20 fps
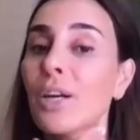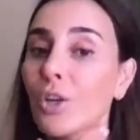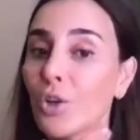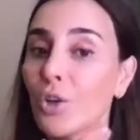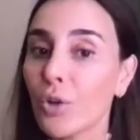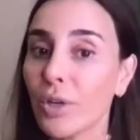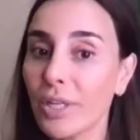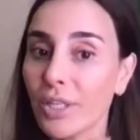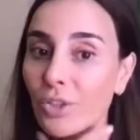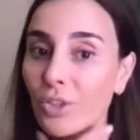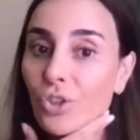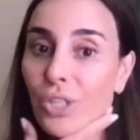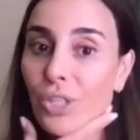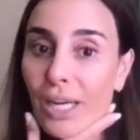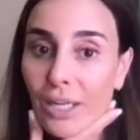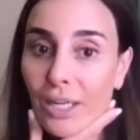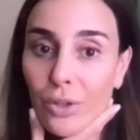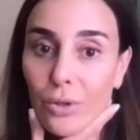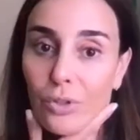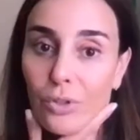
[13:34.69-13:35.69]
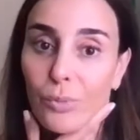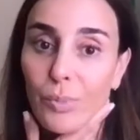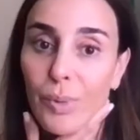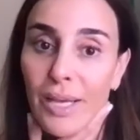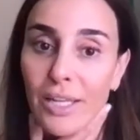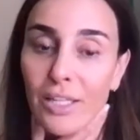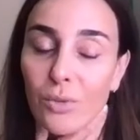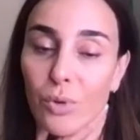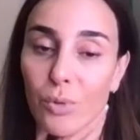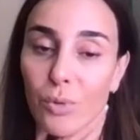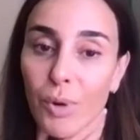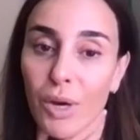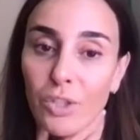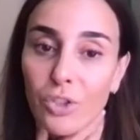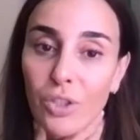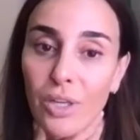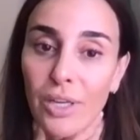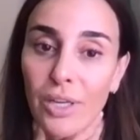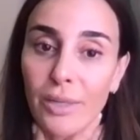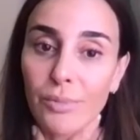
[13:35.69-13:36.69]
you can inject those bands with
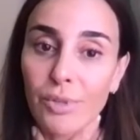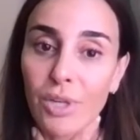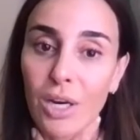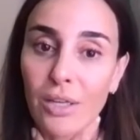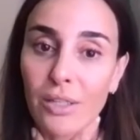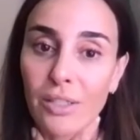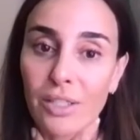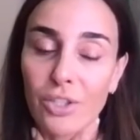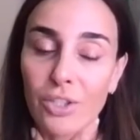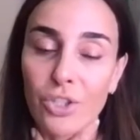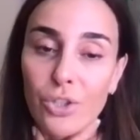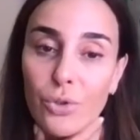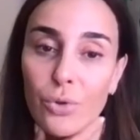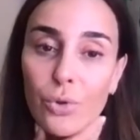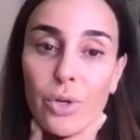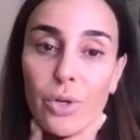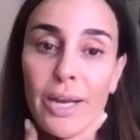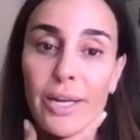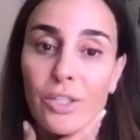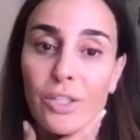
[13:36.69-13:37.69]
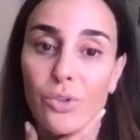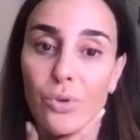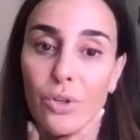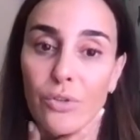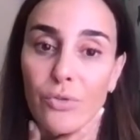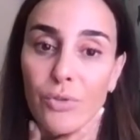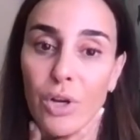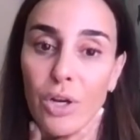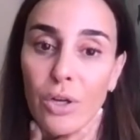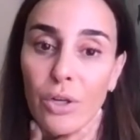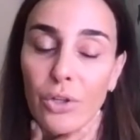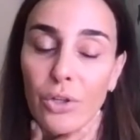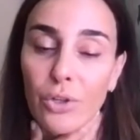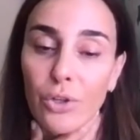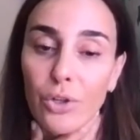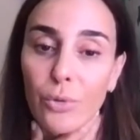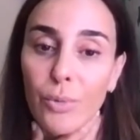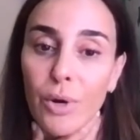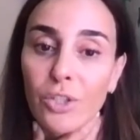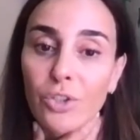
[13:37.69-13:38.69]
botulinum toxin too, or any sort of not,
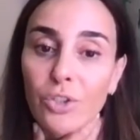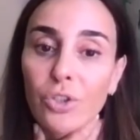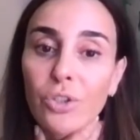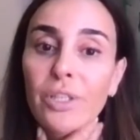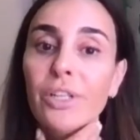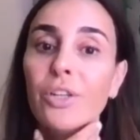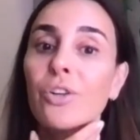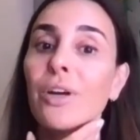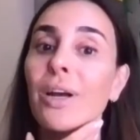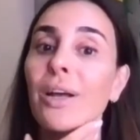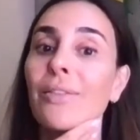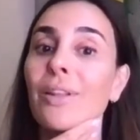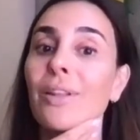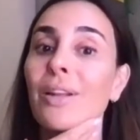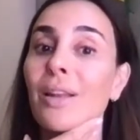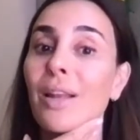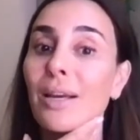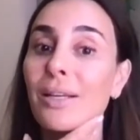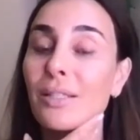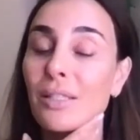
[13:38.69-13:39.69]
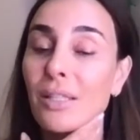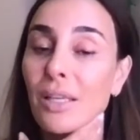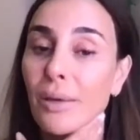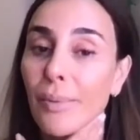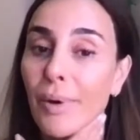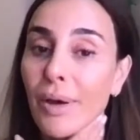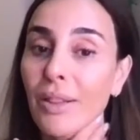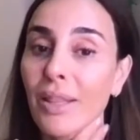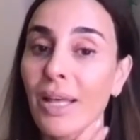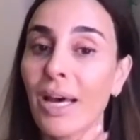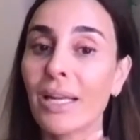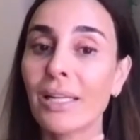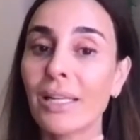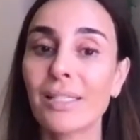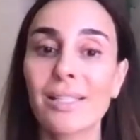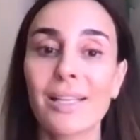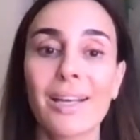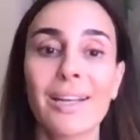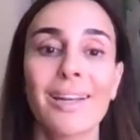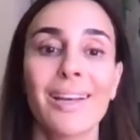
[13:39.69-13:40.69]
neuromodulator. And the nice thing about that
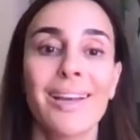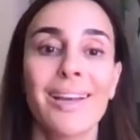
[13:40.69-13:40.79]
is that,